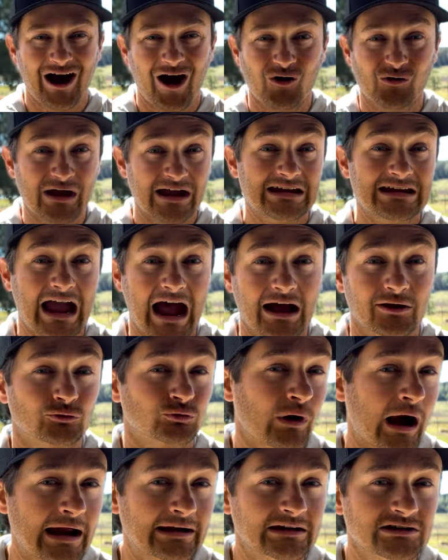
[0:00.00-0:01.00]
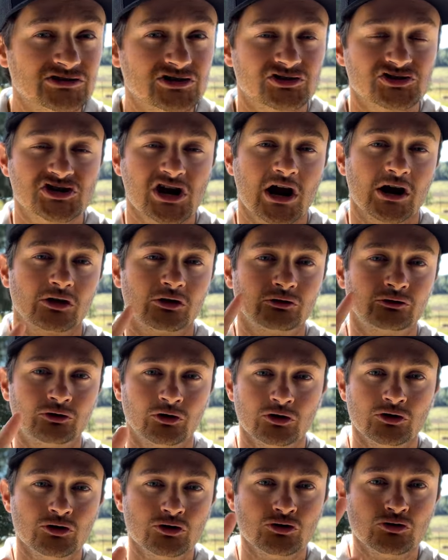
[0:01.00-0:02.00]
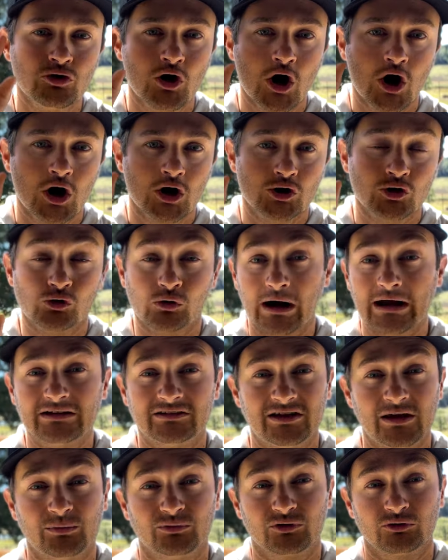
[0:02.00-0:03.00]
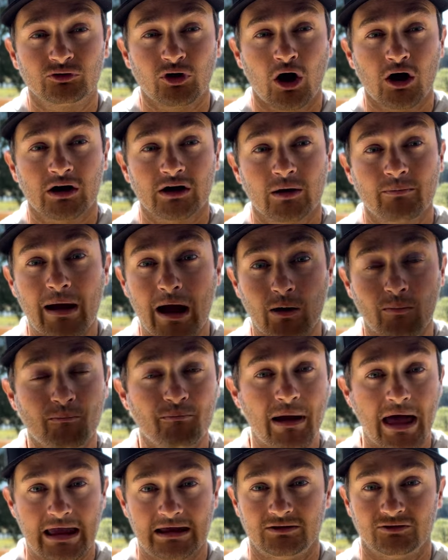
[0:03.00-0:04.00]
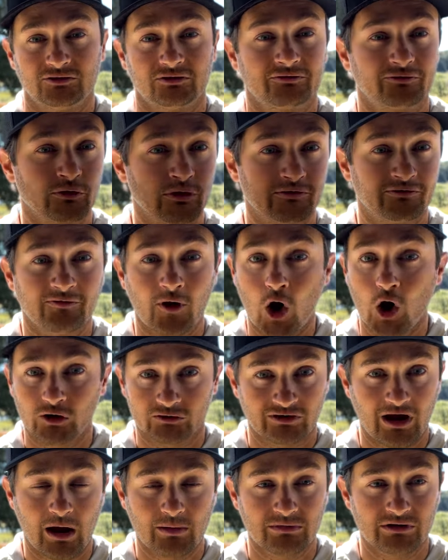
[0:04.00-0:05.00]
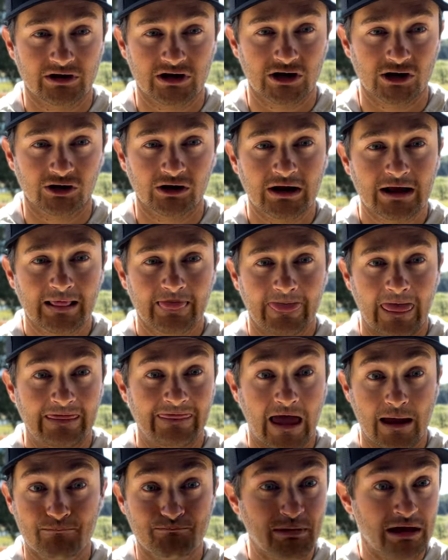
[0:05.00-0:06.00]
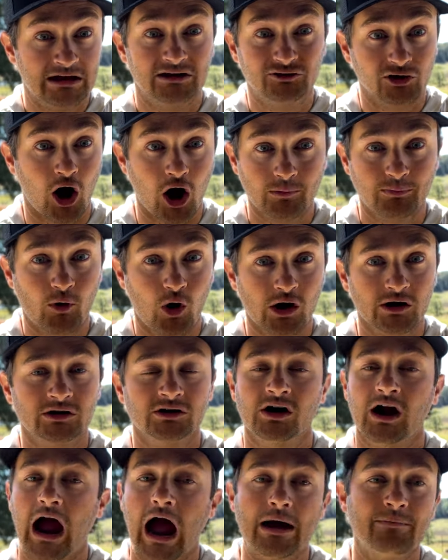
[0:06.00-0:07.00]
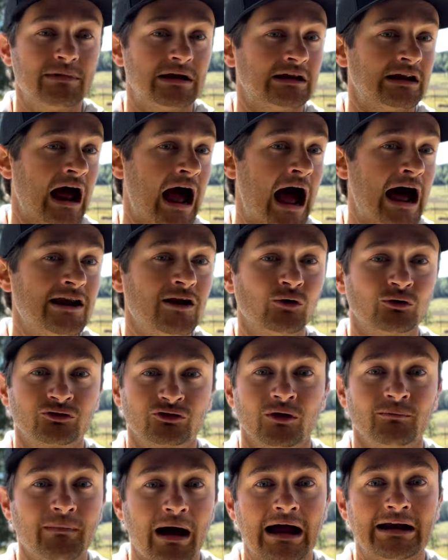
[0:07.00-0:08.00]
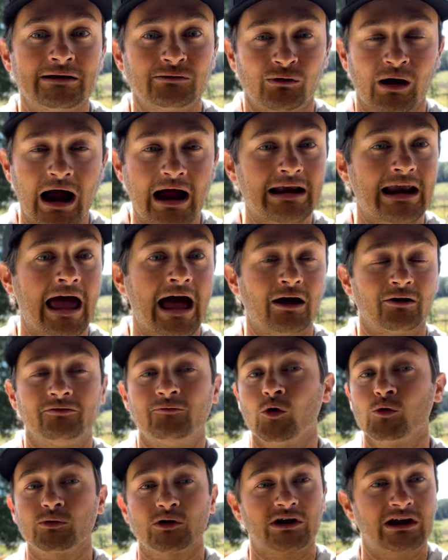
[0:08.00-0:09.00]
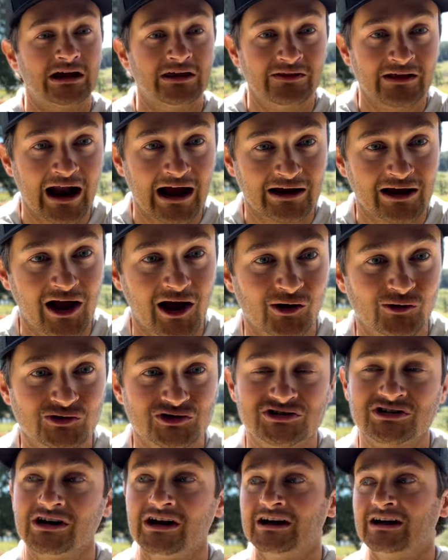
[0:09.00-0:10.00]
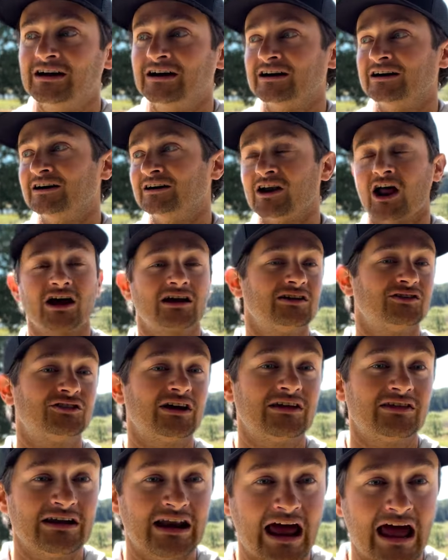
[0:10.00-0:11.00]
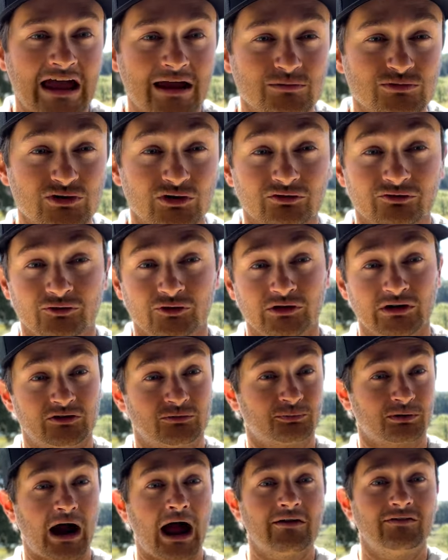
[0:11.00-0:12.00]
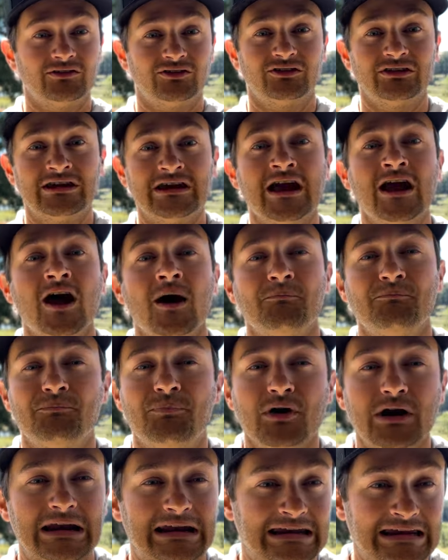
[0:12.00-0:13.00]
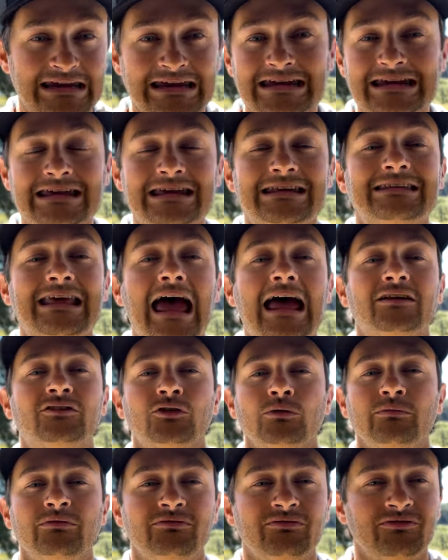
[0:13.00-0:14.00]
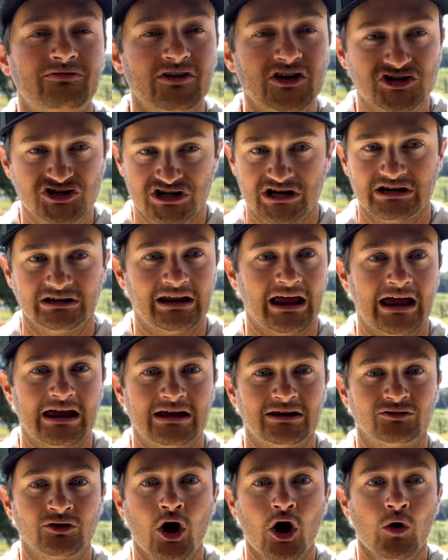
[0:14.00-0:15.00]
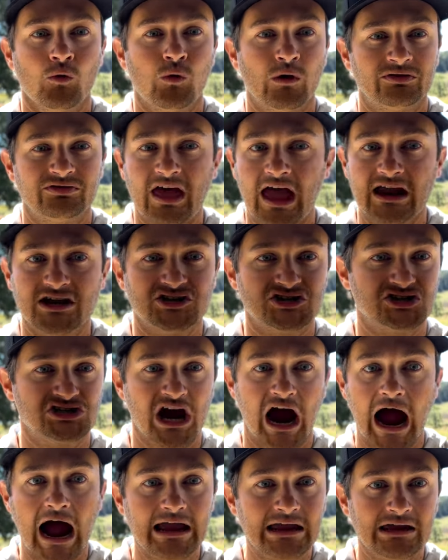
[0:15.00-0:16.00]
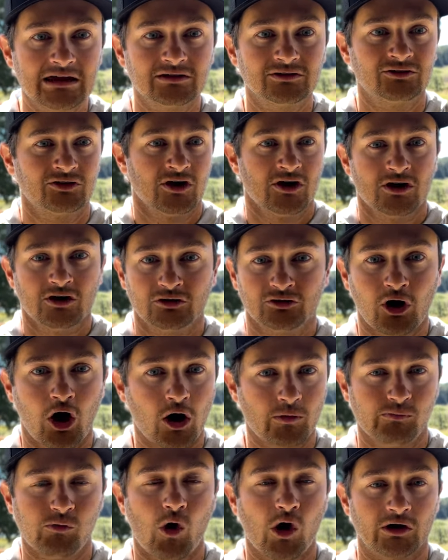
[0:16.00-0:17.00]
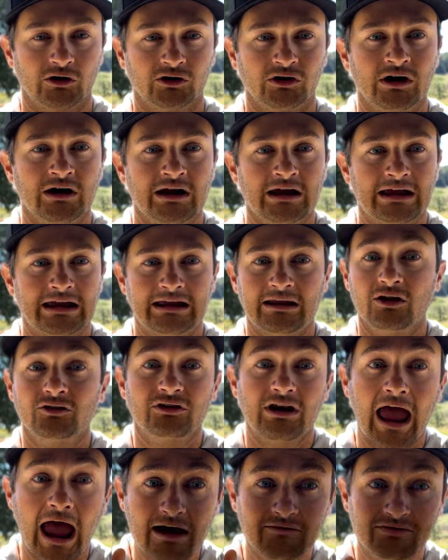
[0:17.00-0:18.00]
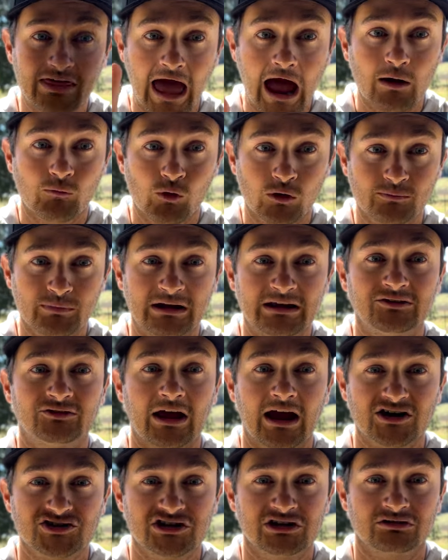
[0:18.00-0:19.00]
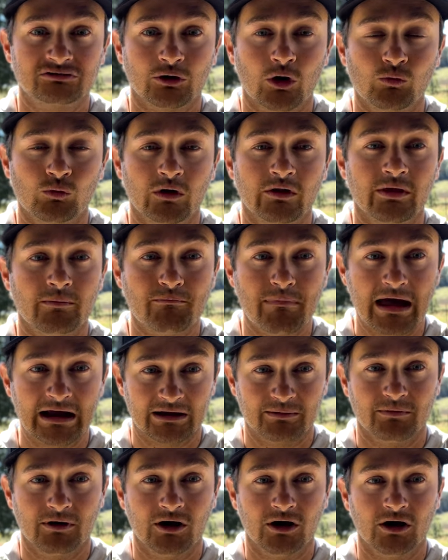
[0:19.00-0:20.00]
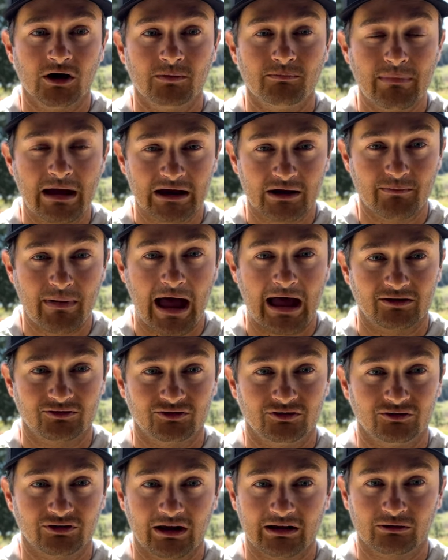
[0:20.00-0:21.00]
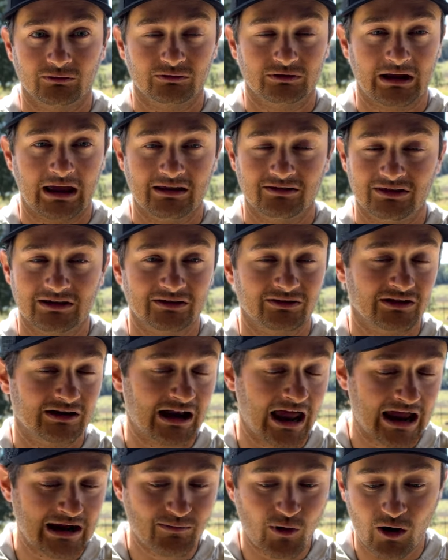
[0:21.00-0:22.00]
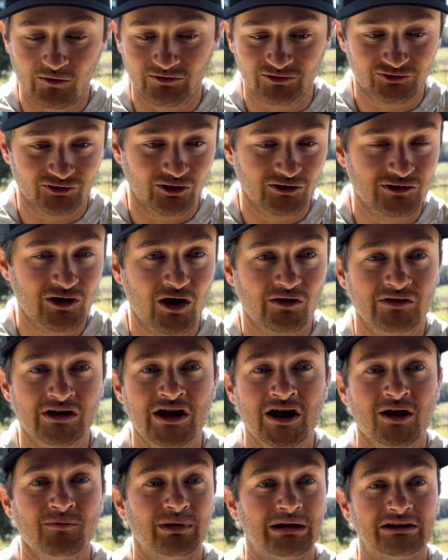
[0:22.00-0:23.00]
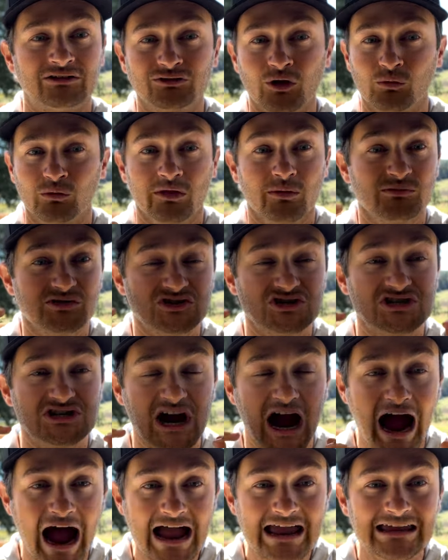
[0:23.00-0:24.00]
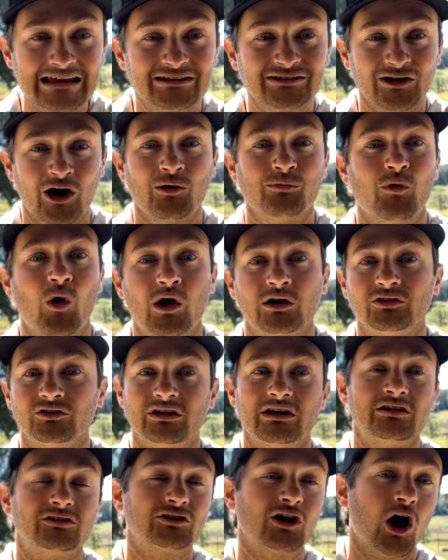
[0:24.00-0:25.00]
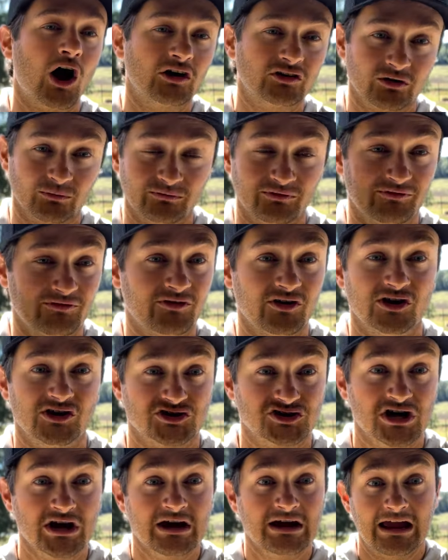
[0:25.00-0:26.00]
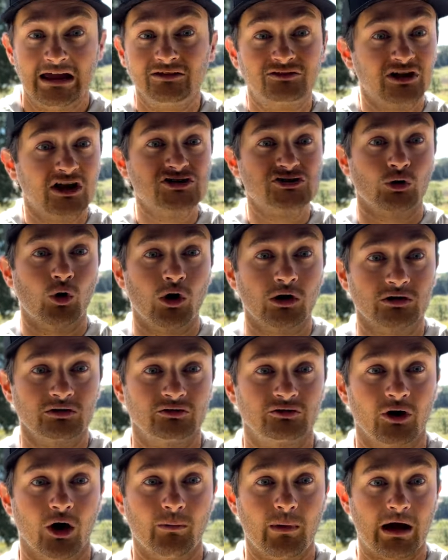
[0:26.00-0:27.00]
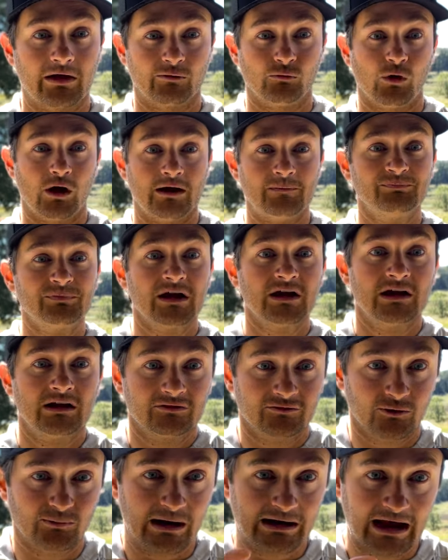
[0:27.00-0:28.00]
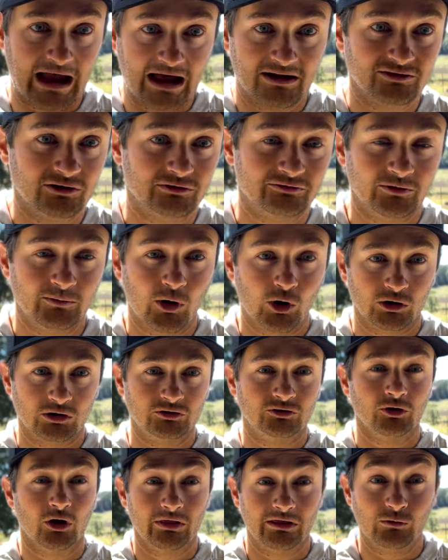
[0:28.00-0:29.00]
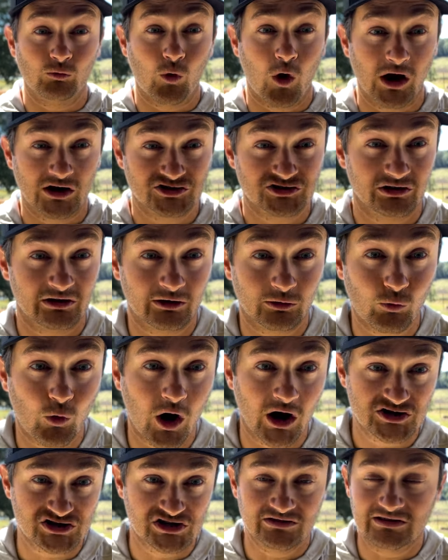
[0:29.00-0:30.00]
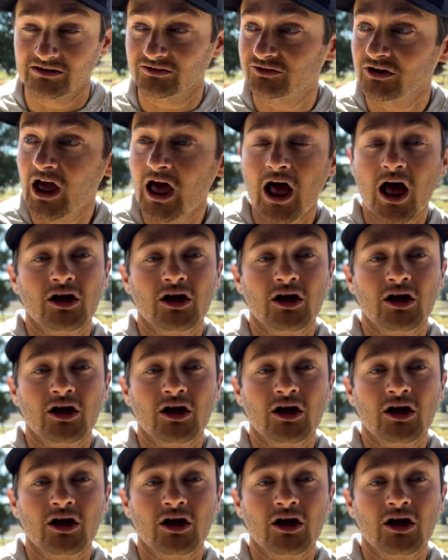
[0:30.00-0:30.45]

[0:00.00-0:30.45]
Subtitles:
Okay, guys, Randy just shared two great tips talking about baits for the fall time of the year. And that big topwater, I mean, I know somebody right now, a former kid that I coached, not going to say the name just for his privacy, but he has had some fishing days with that giant topwater. He doesn't have that one, but he's actually throwing one of the mega basses. I can't think of the name all of a sudden of it, but he's throwing them giant topwaters and has caught some fish in central Arkansas, by the way, for my guys that are from Arkansas that watch or they're watching this.